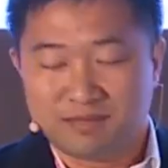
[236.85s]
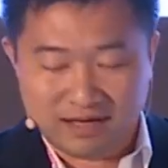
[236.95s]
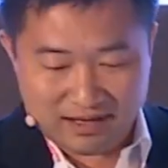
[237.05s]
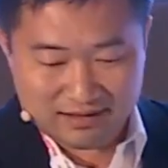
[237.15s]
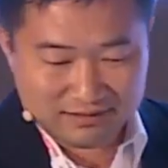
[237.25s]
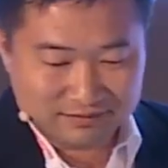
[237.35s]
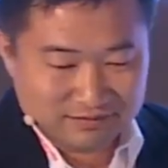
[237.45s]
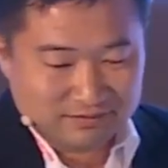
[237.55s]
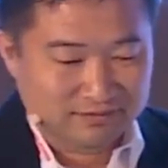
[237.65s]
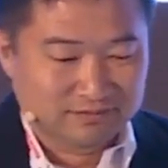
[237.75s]
money.
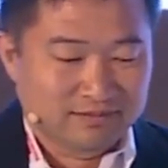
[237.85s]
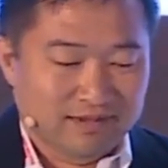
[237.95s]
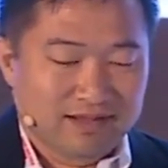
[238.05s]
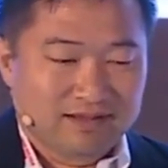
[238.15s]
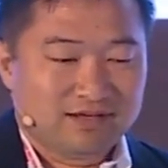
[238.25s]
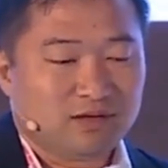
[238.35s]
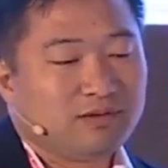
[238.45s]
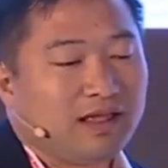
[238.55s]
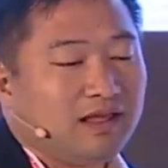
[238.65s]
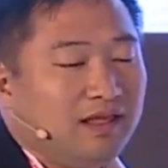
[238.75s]
So
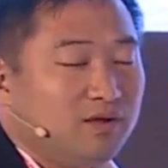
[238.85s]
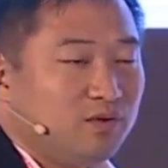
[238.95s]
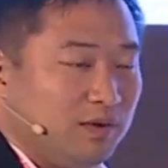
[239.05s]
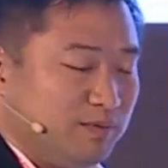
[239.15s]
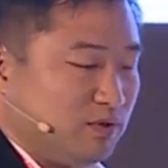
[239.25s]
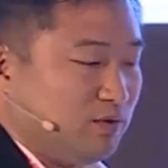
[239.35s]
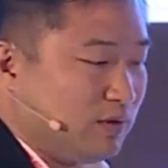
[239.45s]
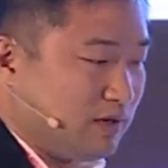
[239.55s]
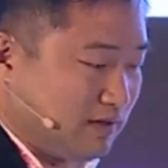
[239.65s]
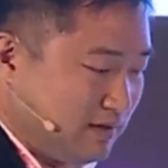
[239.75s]
in crypto
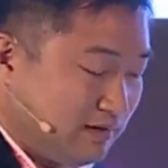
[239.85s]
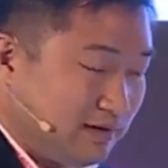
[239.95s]
world,